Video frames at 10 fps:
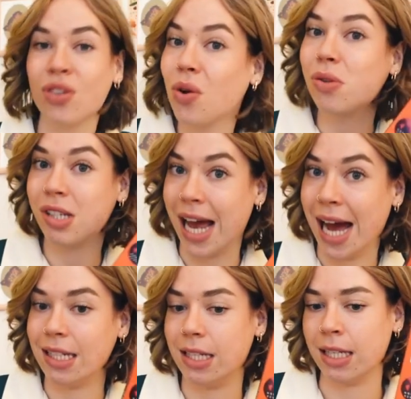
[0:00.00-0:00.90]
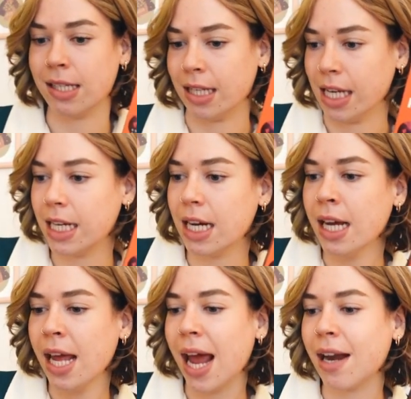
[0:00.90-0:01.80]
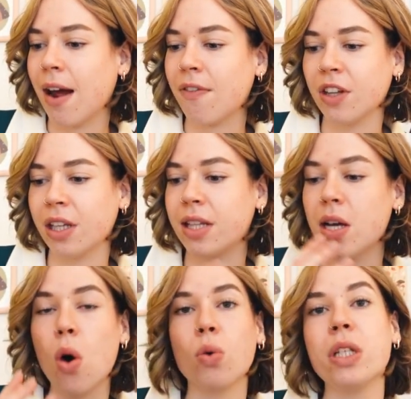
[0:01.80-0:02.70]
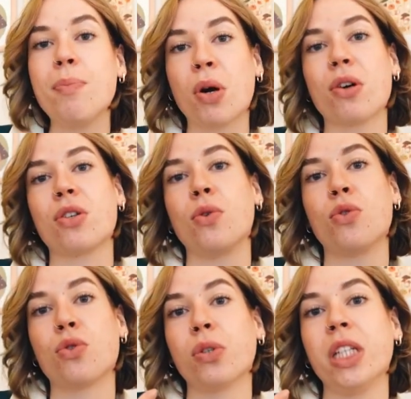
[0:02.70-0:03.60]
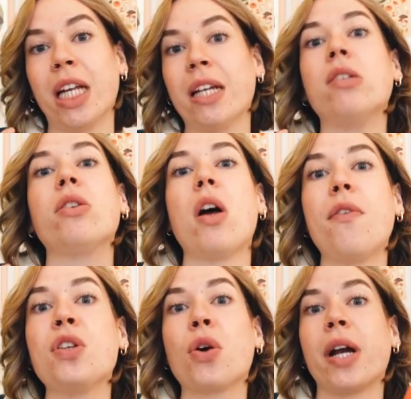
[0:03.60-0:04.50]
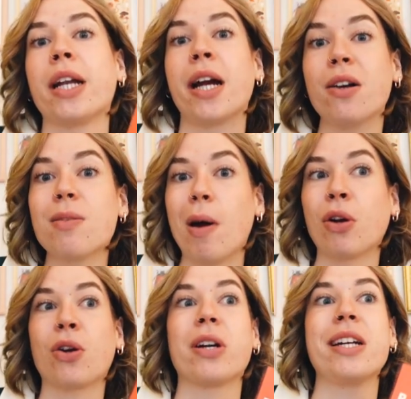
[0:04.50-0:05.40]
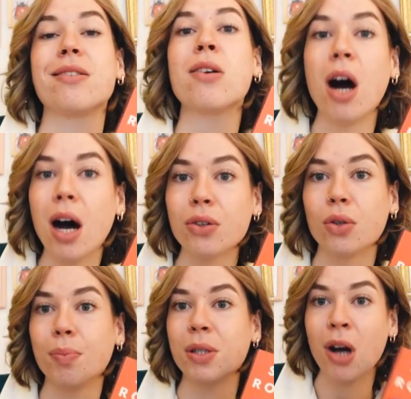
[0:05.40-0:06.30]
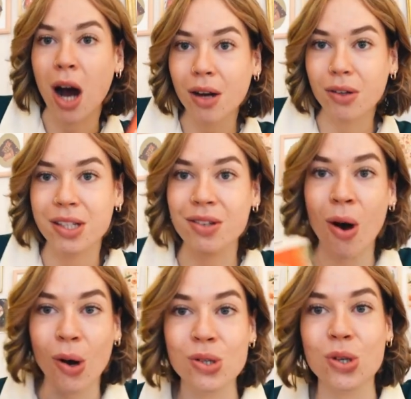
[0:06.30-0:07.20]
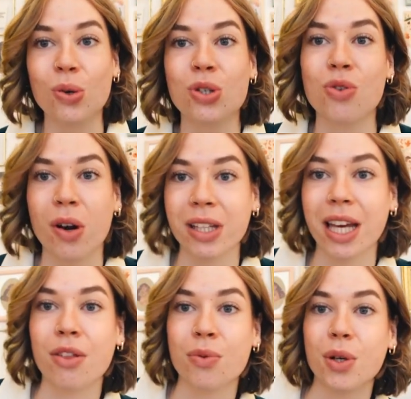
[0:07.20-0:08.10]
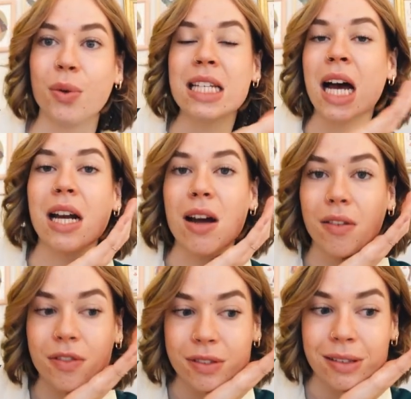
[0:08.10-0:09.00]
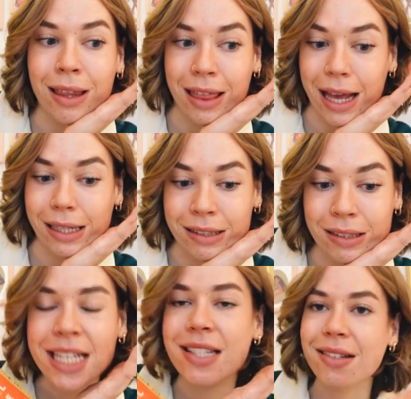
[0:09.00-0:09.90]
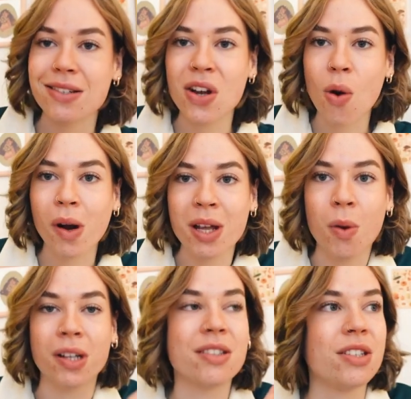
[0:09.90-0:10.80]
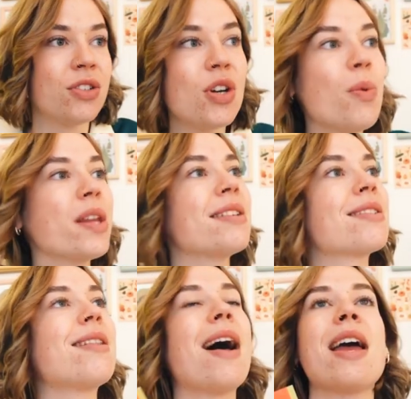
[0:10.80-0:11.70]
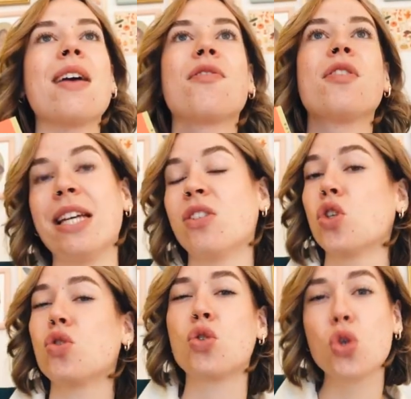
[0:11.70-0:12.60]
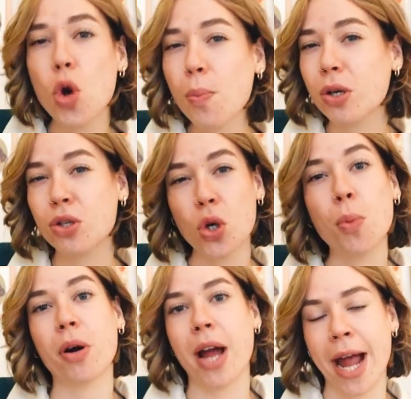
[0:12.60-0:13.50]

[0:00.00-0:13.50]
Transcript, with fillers: so sad to see. And I feel like the only person who truly like loves her and cares about her is Connell. But Connell is also struggling through a ton of things. He doesn't know what he wants to do with his life. He is super, super